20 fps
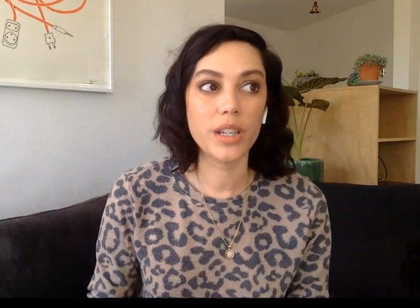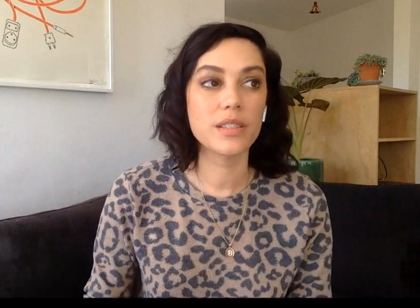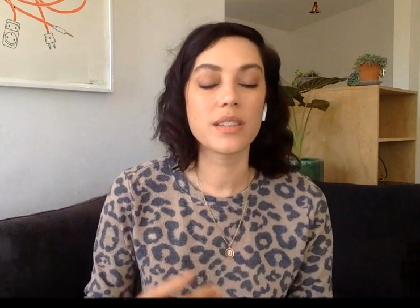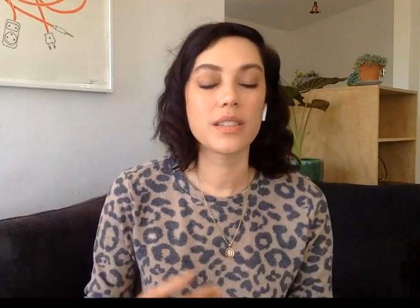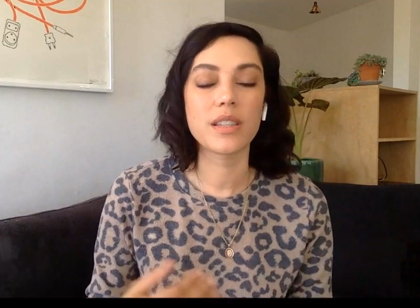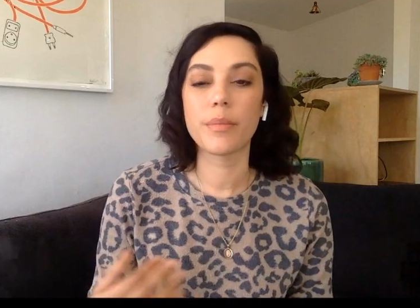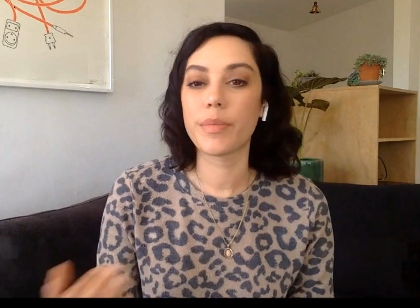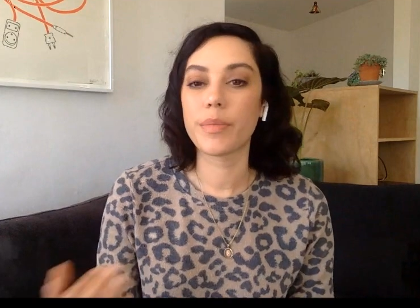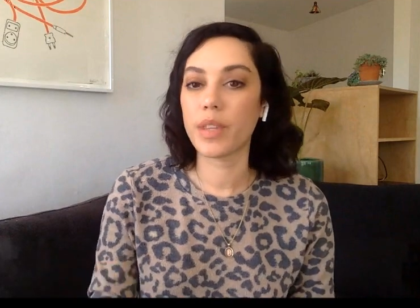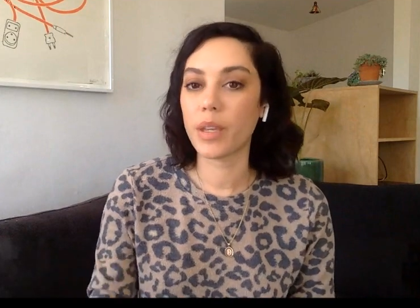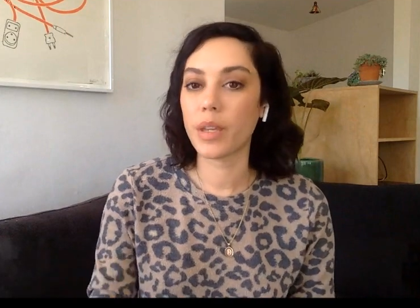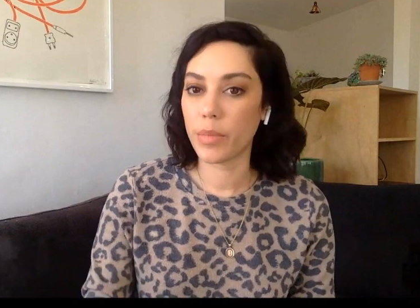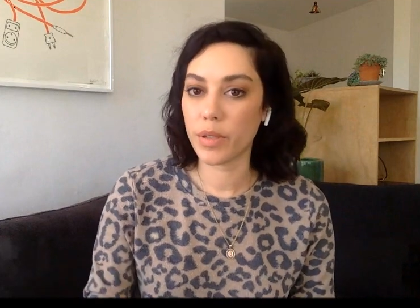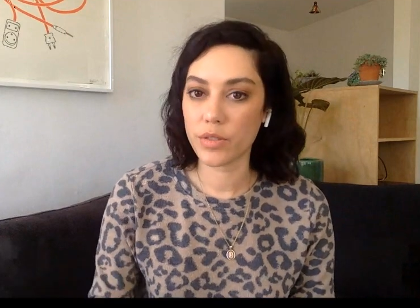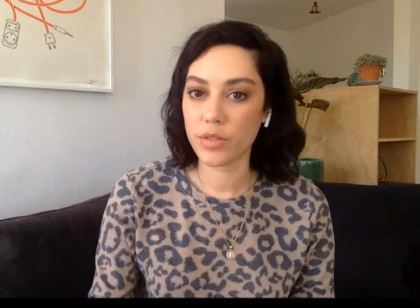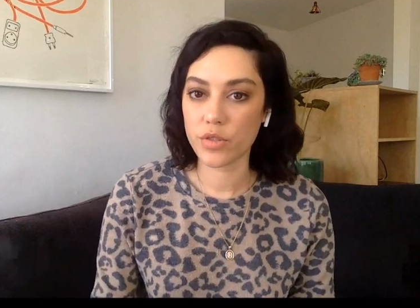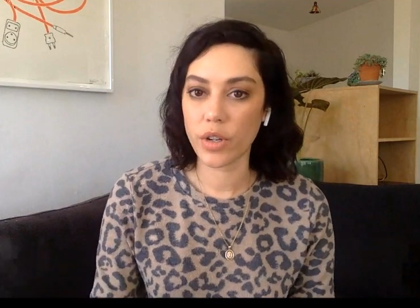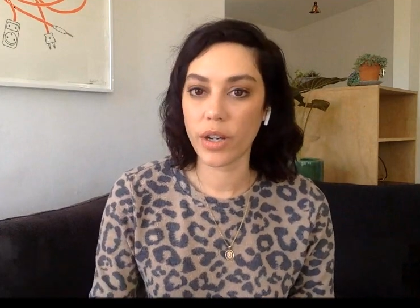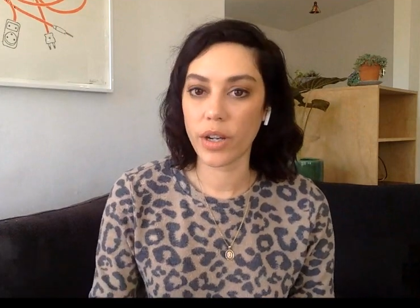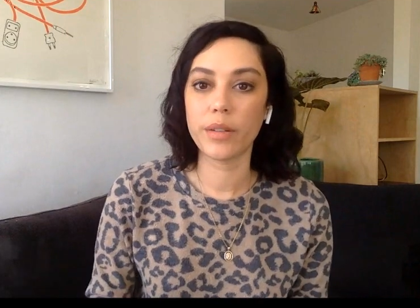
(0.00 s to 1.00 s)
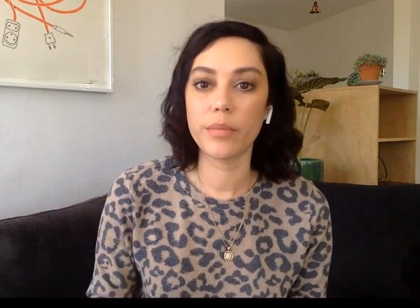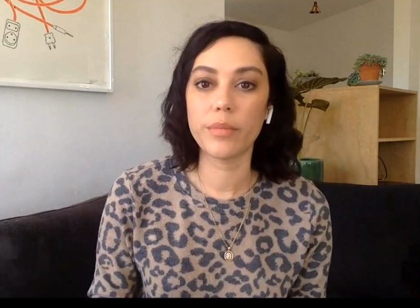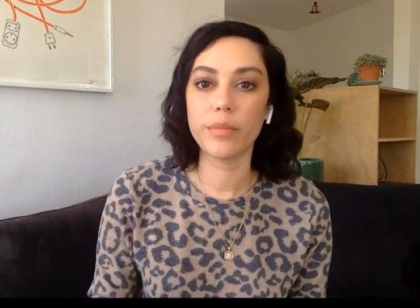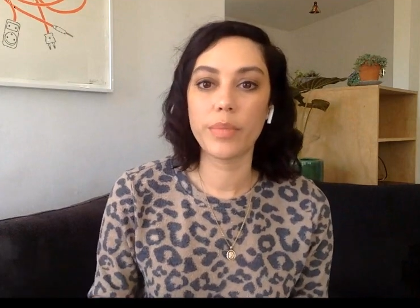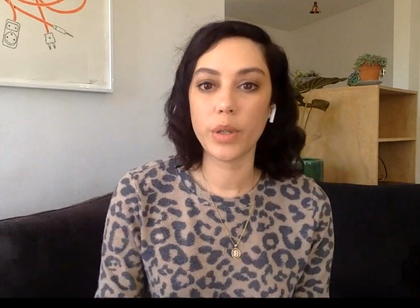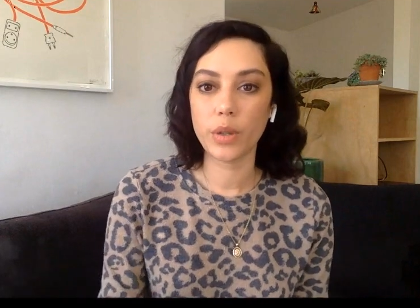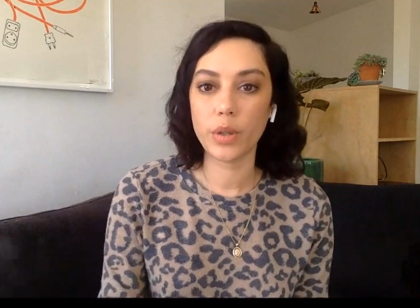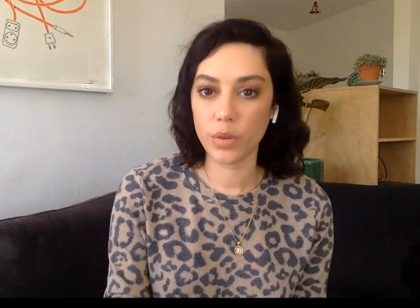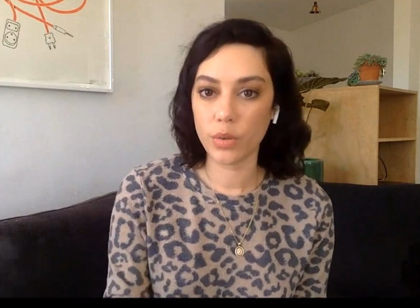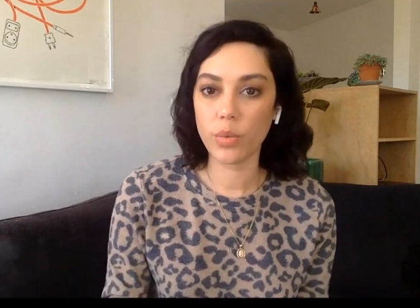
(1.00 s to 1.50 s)
on something, but trying to
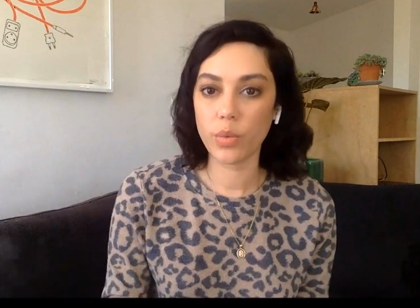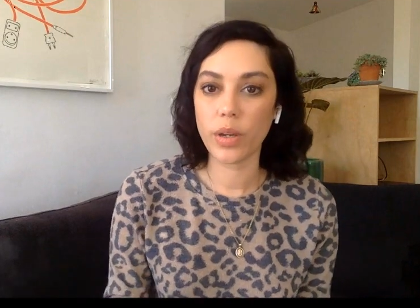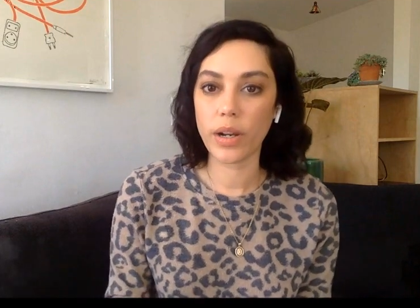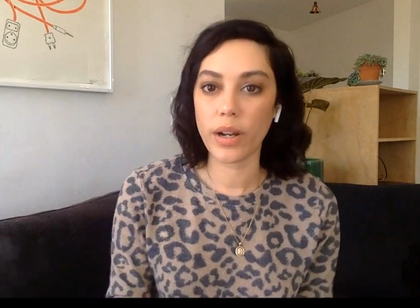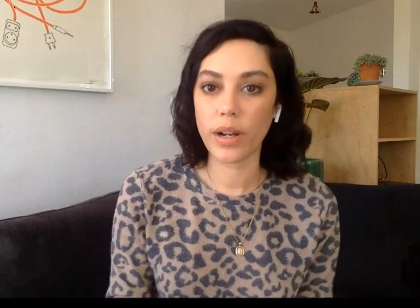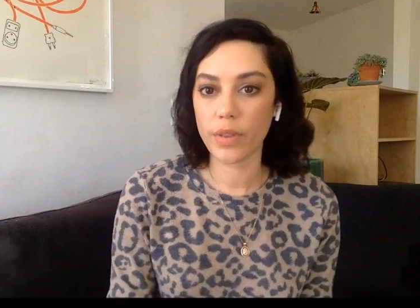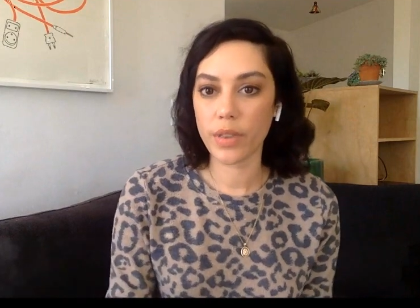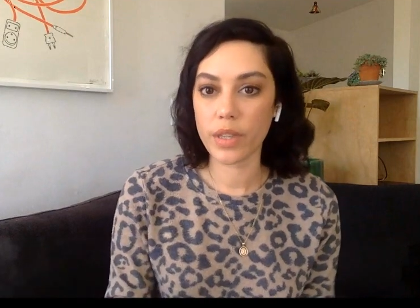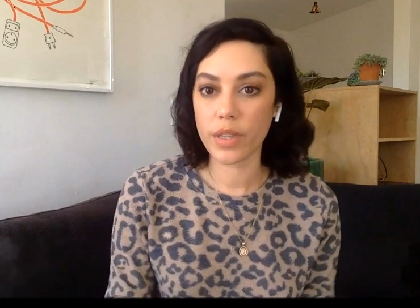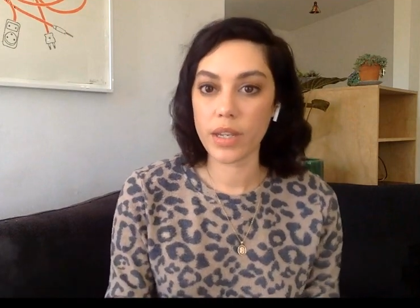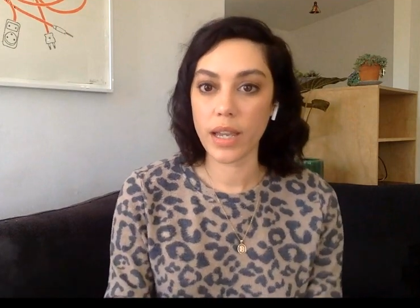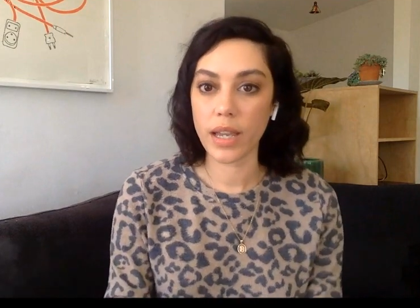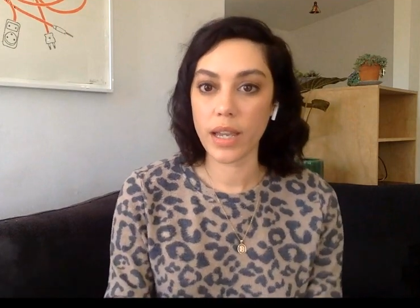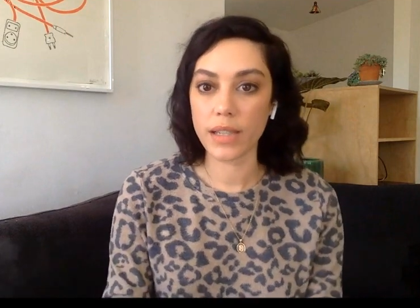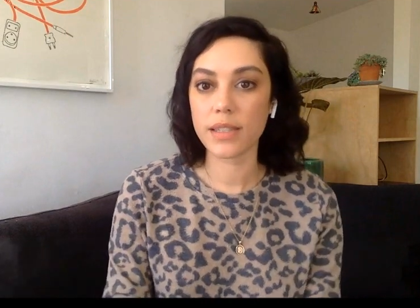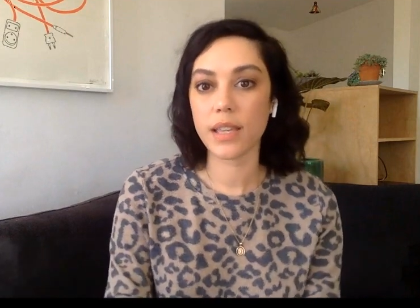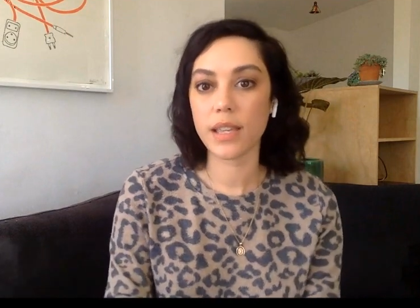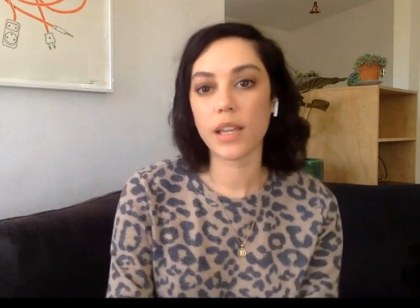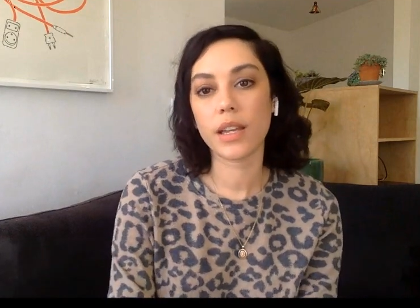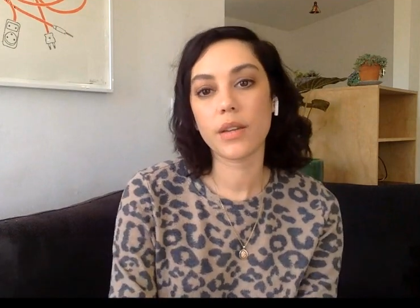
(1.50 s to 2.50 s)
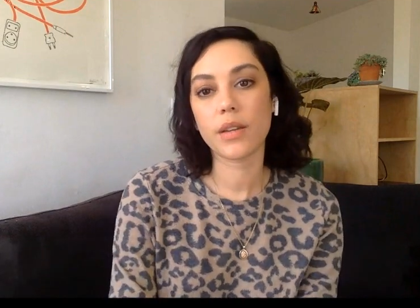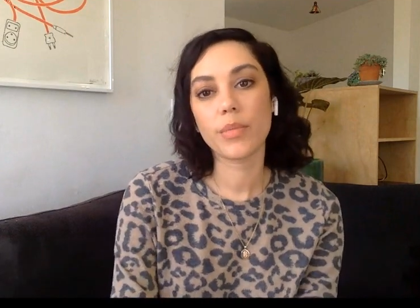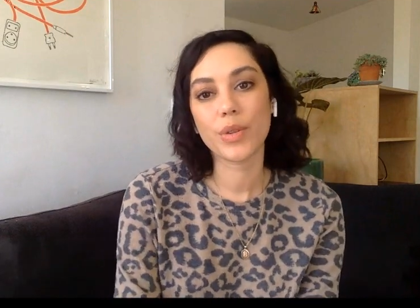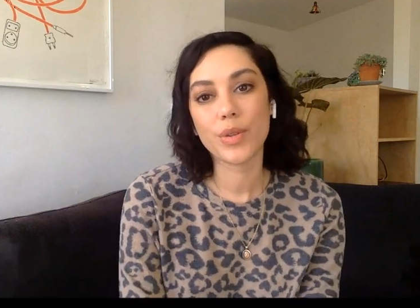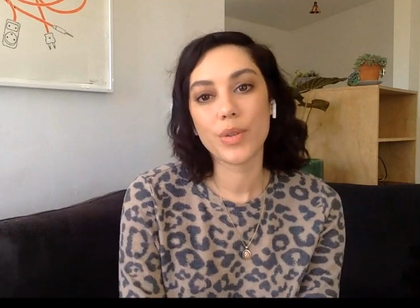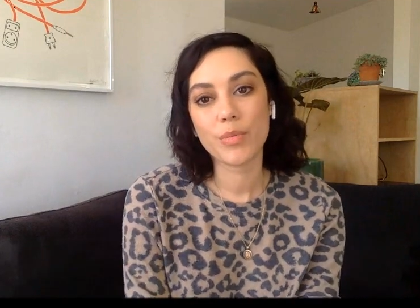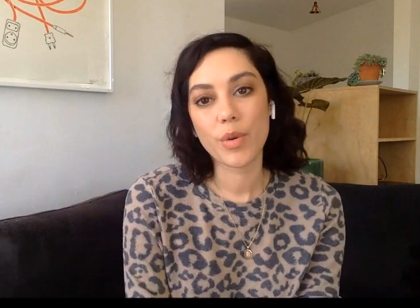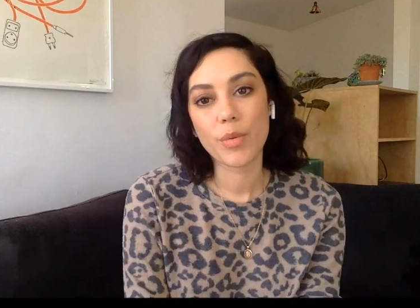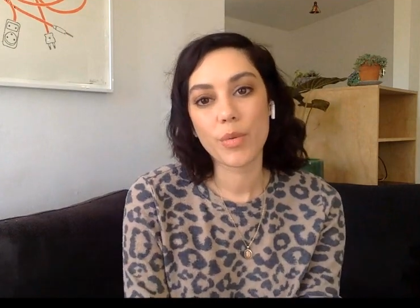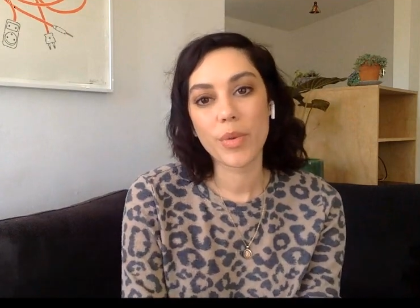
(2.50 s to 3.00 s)
build whatever the next thing and
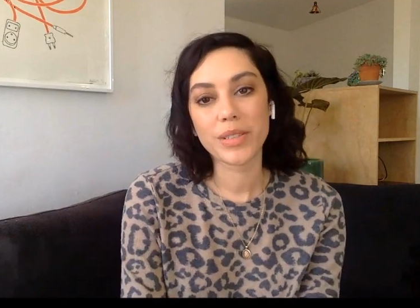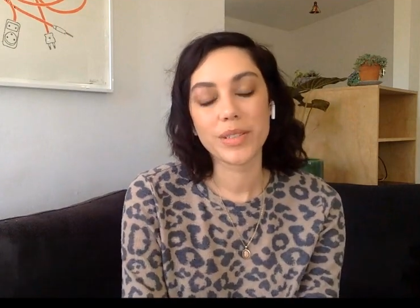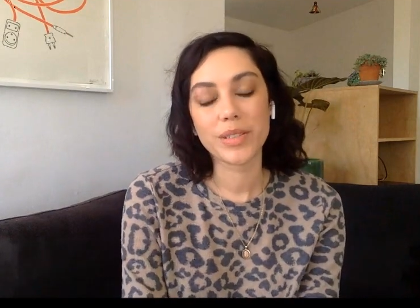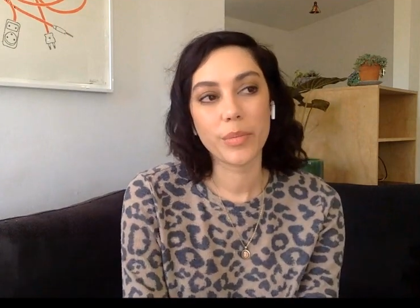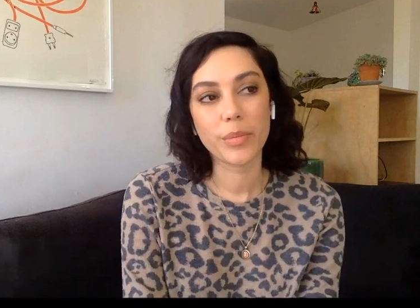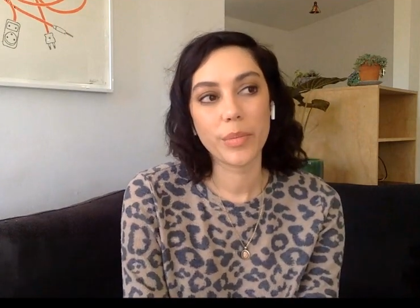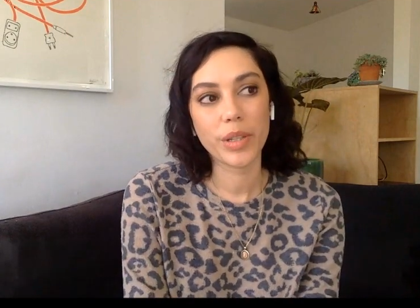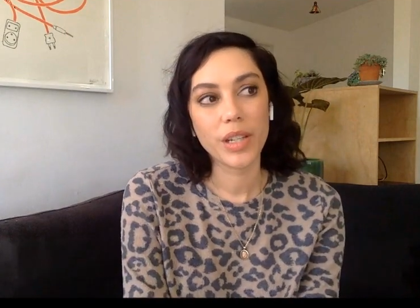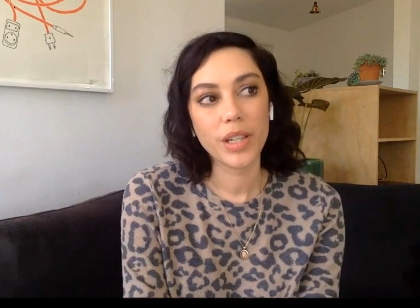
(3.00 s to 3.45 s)
build the momentum.